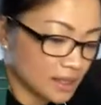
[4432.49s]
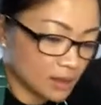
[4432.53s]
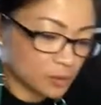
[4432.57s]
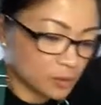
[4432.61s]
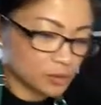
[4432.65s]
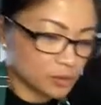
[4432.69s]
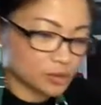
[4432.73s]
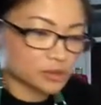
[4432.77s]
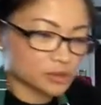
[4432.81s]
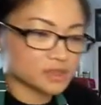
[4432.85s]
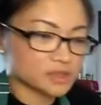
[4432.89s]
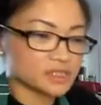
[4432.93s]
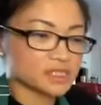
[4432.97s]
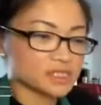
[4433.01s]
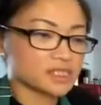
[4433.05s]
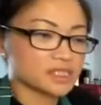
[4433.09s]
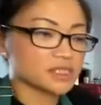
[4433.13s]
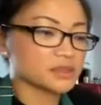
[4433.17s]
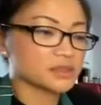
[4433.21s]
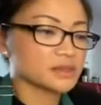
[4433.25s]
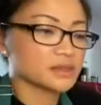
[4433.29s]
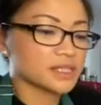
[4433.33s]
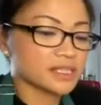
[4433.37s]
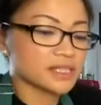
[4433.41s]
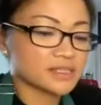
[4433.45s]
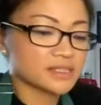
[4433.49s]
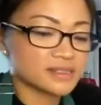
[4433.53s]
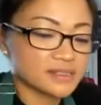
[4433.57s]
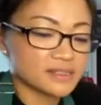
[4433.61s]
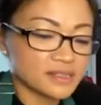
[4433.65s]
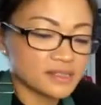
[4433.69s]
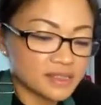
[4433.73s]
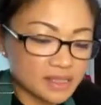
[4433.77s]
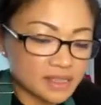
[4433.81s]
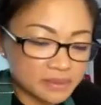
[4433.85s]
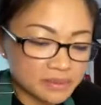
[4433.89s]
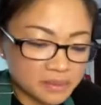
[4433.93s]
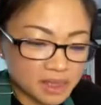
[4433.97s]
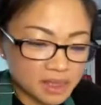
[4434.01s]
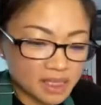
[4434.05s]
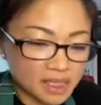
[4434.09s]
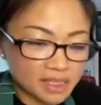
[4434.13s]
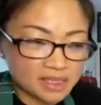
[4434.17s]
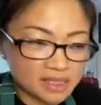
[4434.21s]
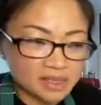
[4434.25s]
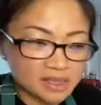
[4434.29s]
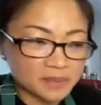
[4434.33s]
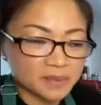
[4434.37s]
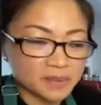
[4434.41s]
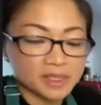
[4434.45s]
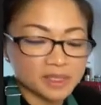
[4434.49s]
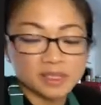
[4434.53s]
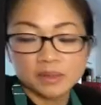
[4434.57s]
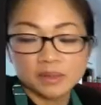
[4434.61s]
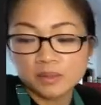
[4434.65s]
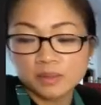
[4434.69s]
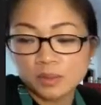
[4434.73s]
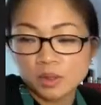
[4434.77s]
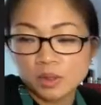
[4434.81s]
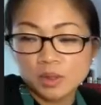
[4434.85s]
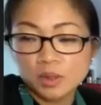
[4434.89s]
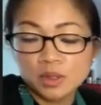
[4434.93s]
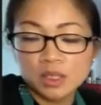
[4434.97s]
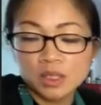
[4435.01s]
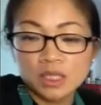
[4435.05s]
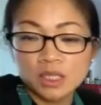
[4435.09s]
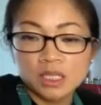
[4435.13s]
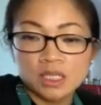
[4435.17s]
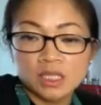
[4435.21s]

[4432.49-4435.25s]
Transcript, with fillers: I will continue later. Let me explain more.